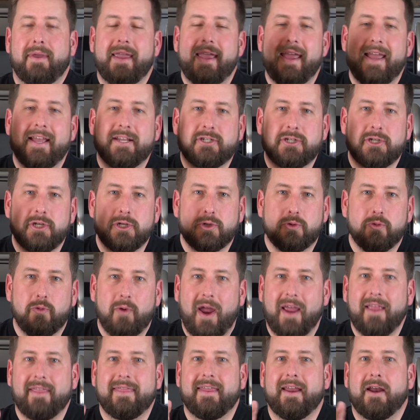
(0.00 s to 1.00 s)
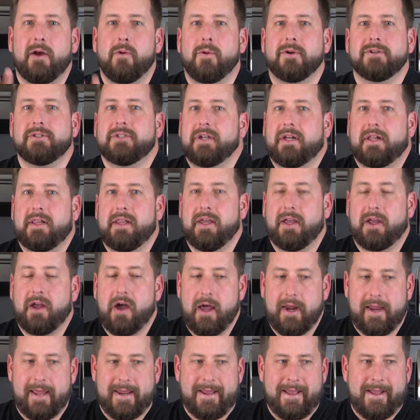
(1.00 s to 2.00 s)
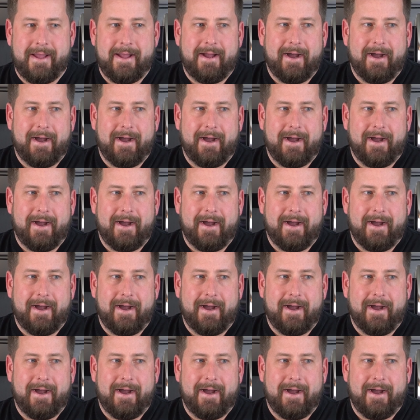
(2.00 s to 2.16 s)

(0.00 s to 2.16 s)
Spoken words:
It's just right there once you click on it.